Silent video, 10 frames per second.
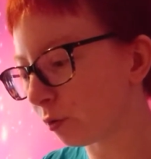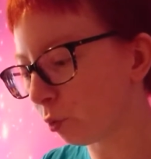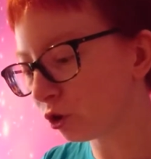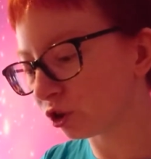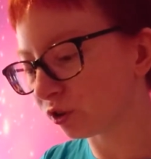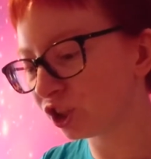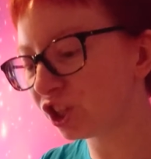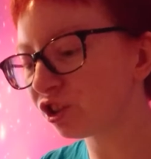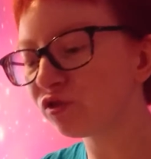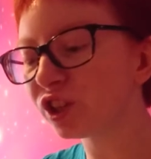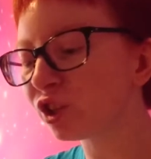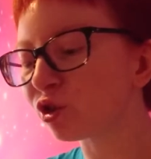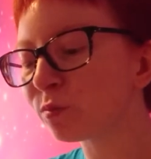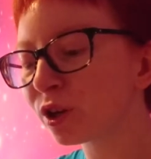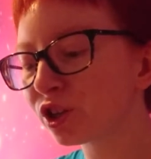Water. She doesn't really
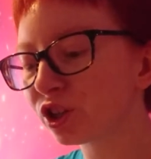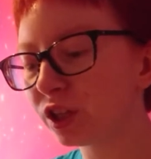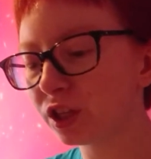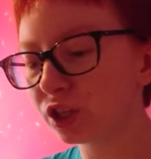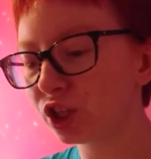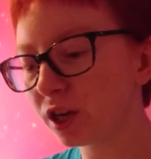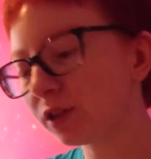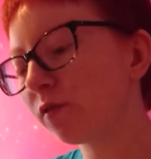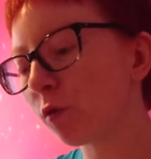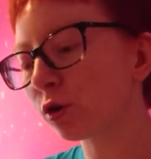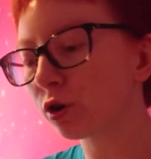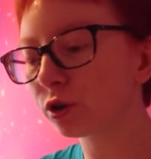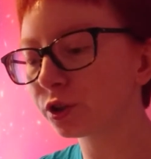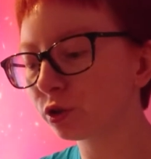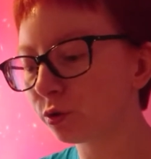do much. She is a 4
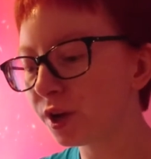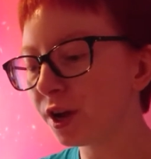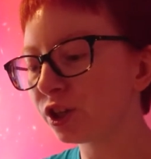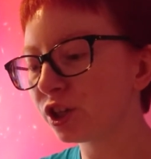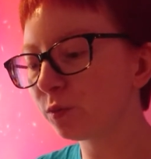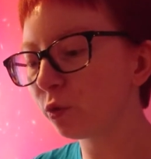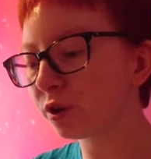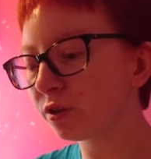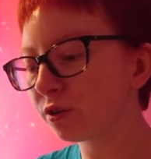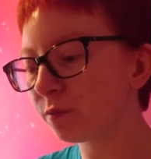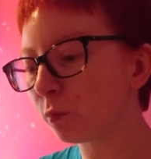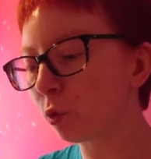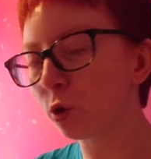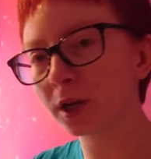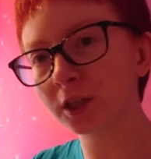cost, so she is one of the
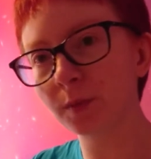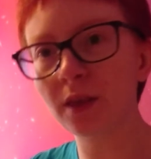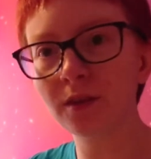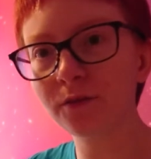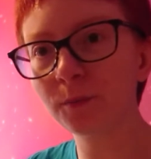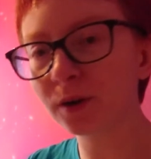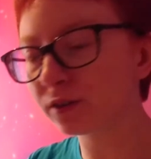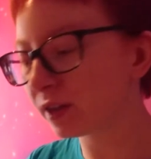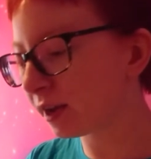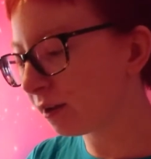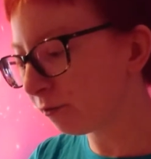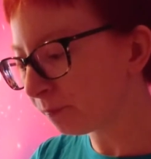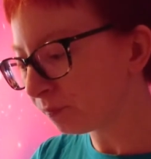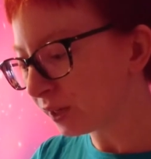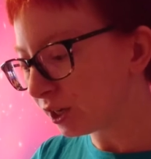more expensive spirits to have.
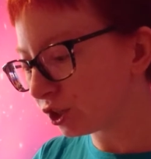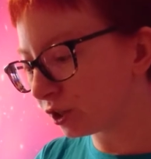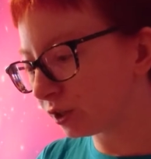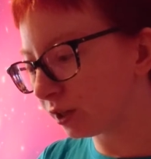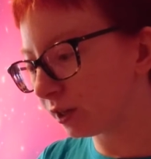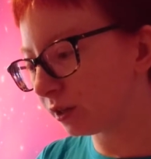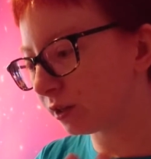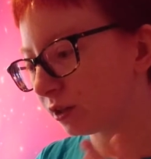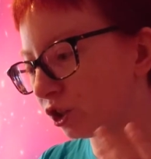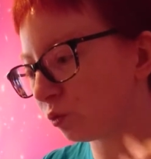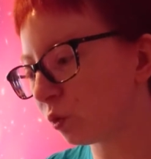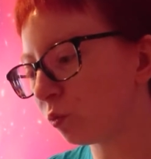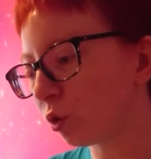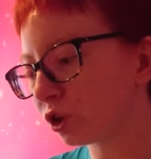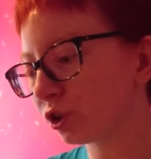She's 1
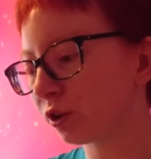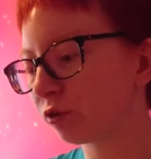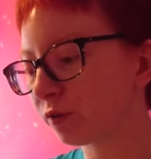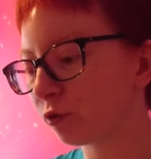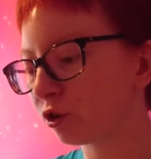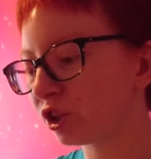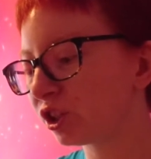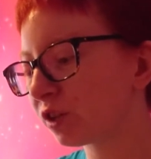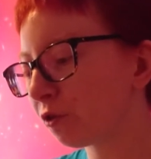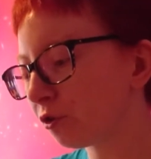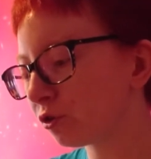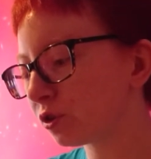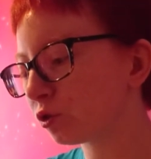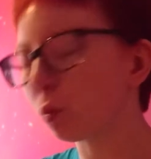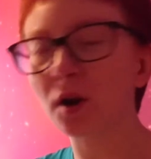water and 3 void. She's 700,
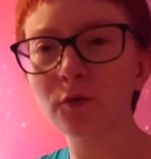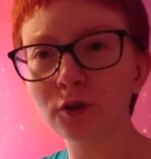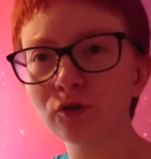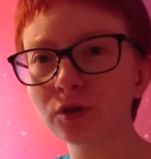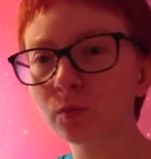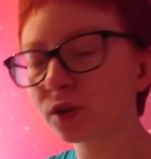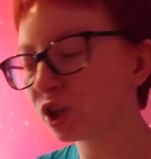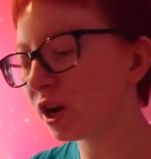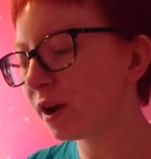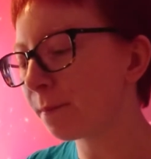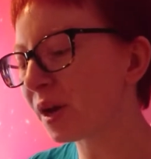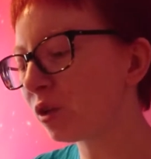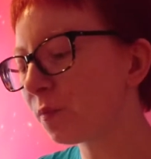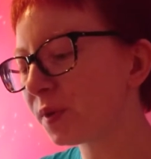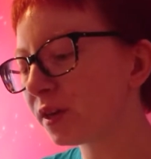1200, which might
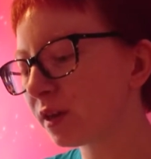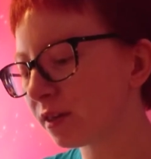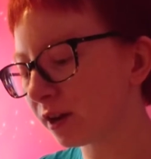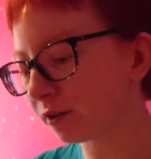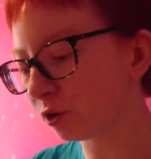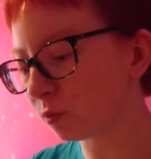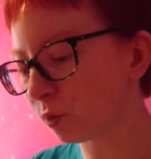not be entirely good, but